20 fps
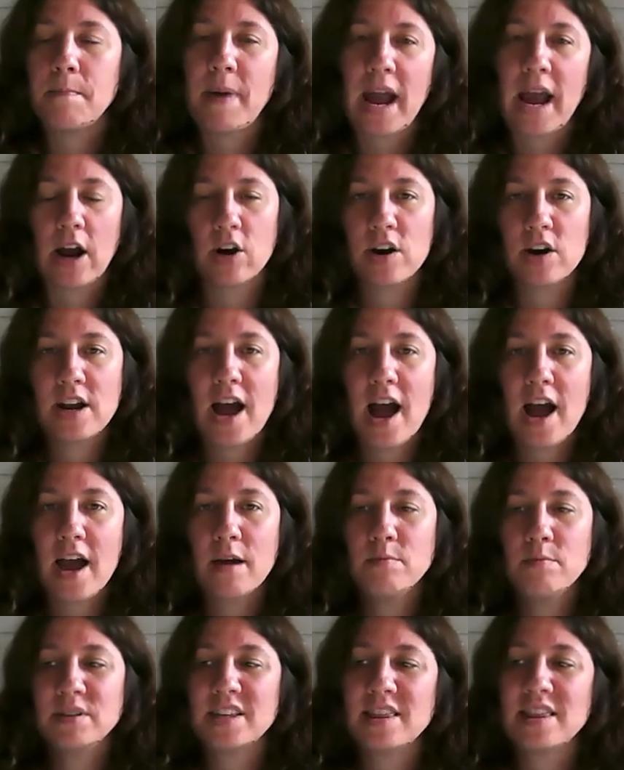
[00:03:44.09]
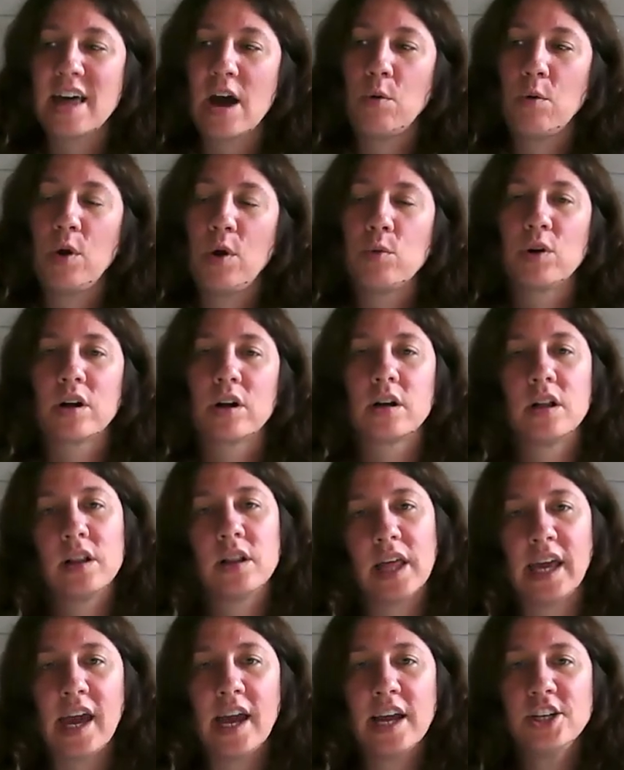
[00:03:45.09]
paradigms that we were
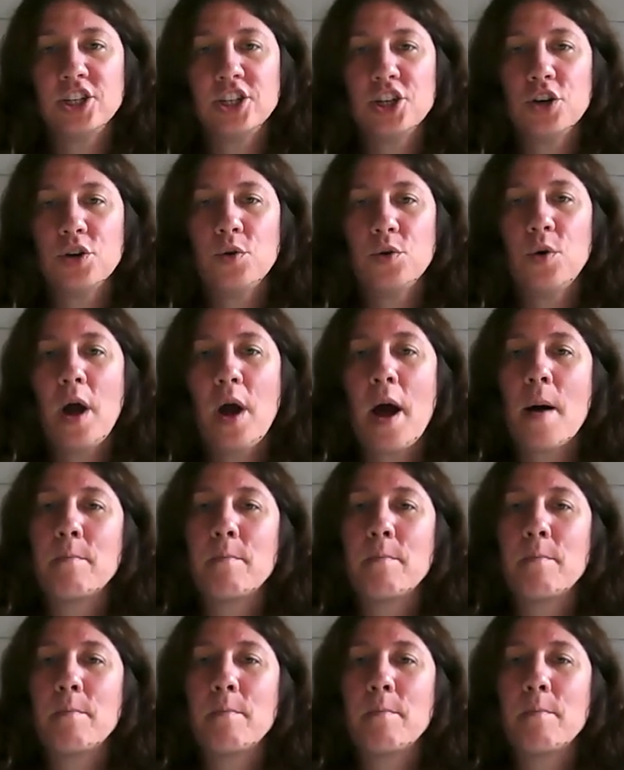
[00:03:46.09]
clinging to,